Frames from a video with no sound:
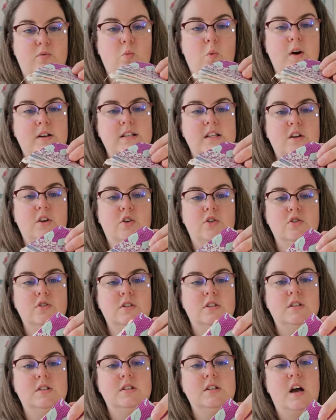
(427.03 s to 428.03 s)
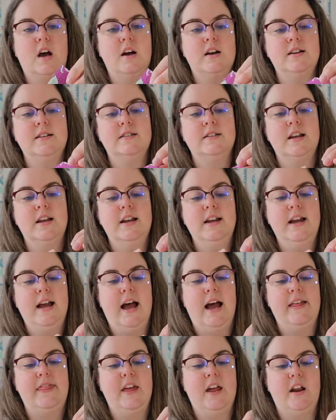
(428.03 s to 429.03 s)
wadding cut to size,
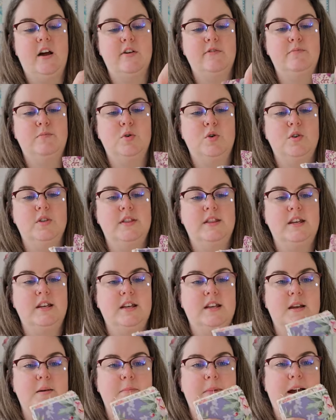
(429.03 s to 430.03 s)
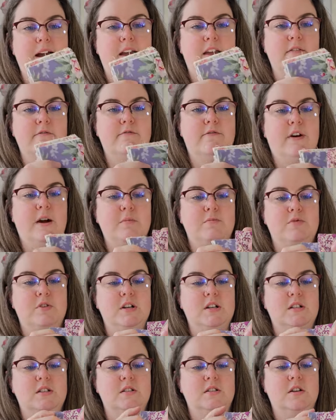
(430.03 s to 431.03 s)
and then I've put the backing
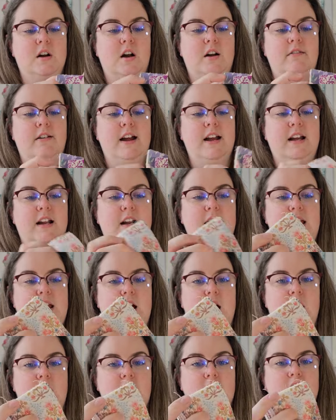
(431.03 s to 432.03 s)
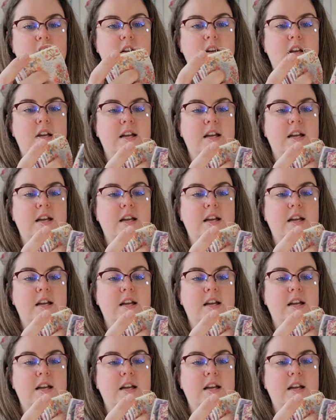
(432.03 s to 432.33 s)
fabrics directly on.